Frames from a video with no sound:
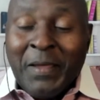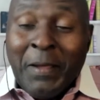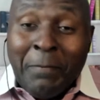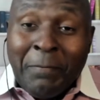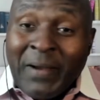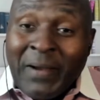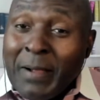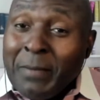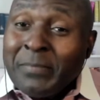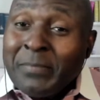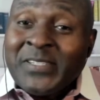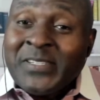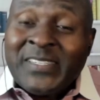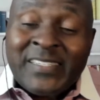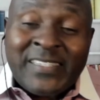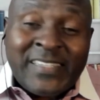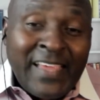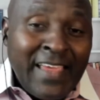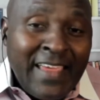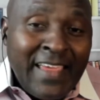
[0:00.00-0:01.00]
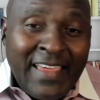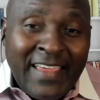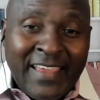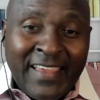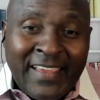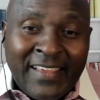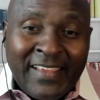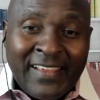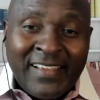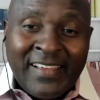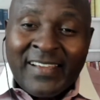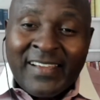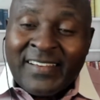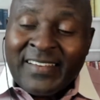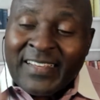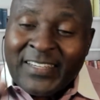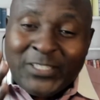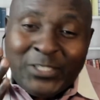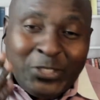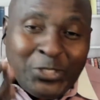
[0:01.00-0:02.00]
But I'm saying
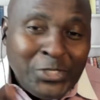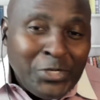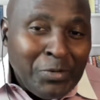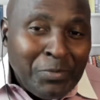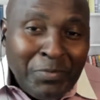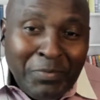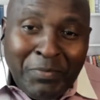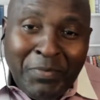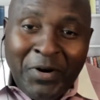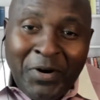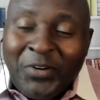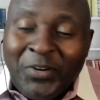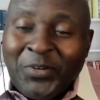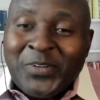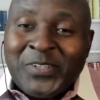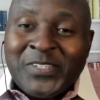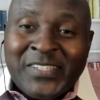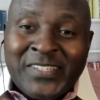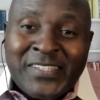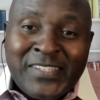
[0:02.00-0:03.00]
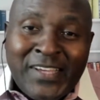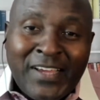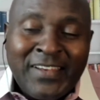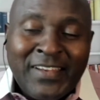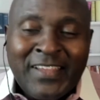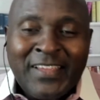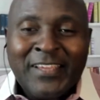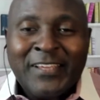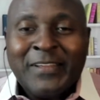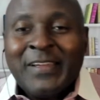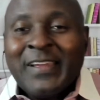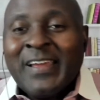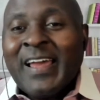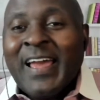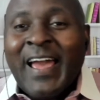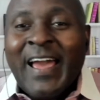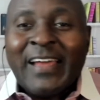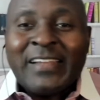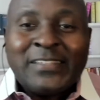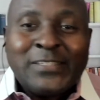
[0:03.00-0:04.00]
that tomorrow, Sunday,
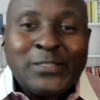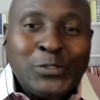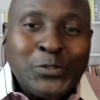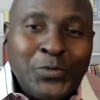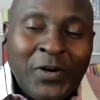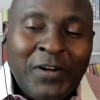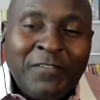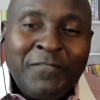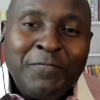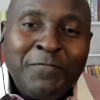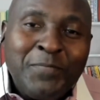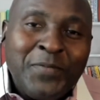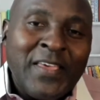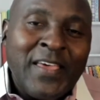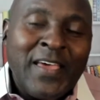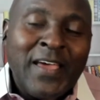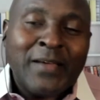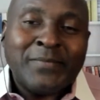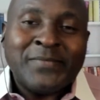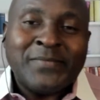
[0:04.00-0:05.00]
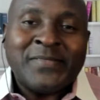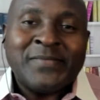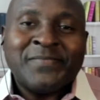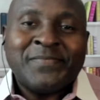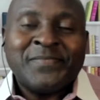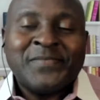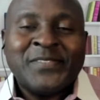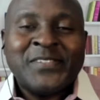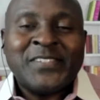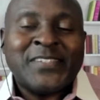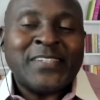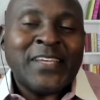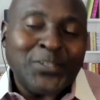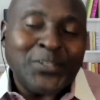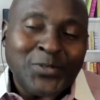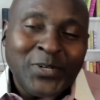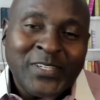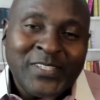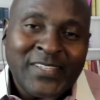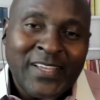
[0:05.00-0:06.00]
at 12 p.m.
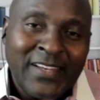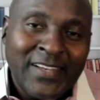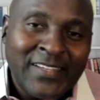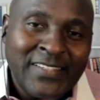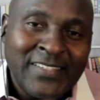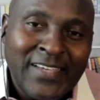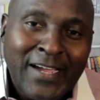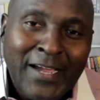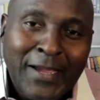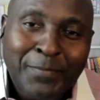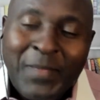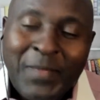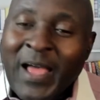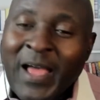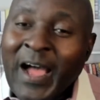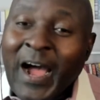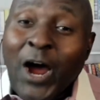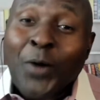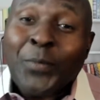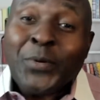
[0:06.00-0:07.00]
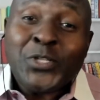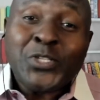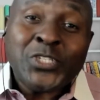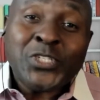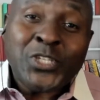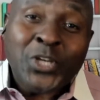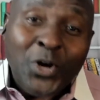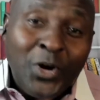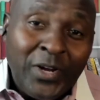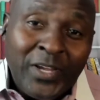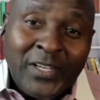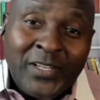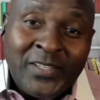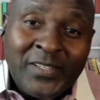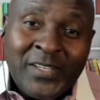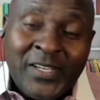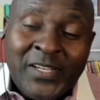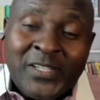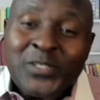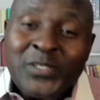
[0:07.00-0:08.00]
Central Standard Time, I'll be talking
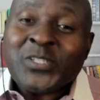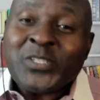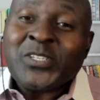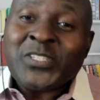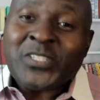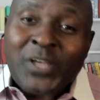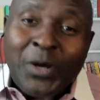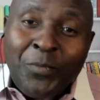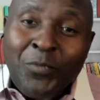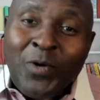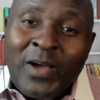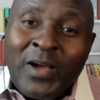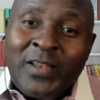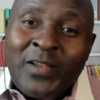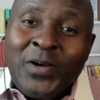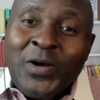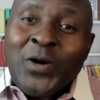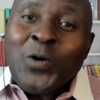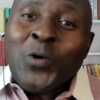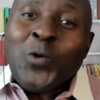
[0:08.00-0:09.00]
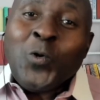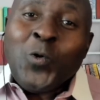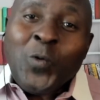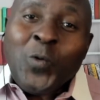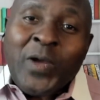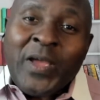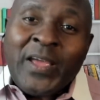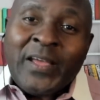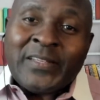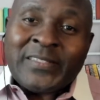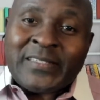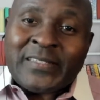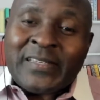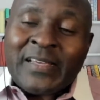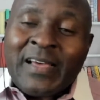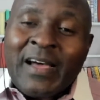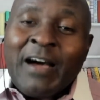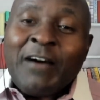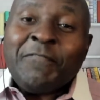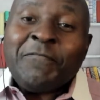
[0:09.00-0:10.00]
to someone who is
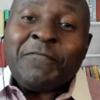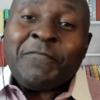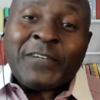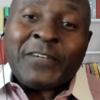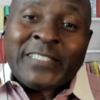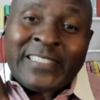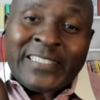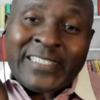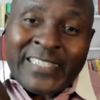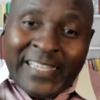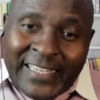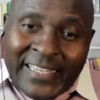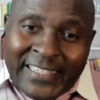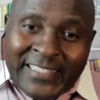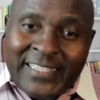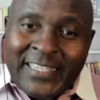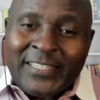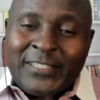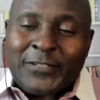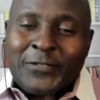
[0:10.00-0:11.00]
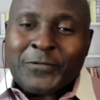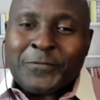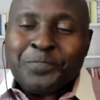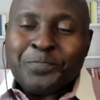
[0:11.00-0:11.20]
a facilitator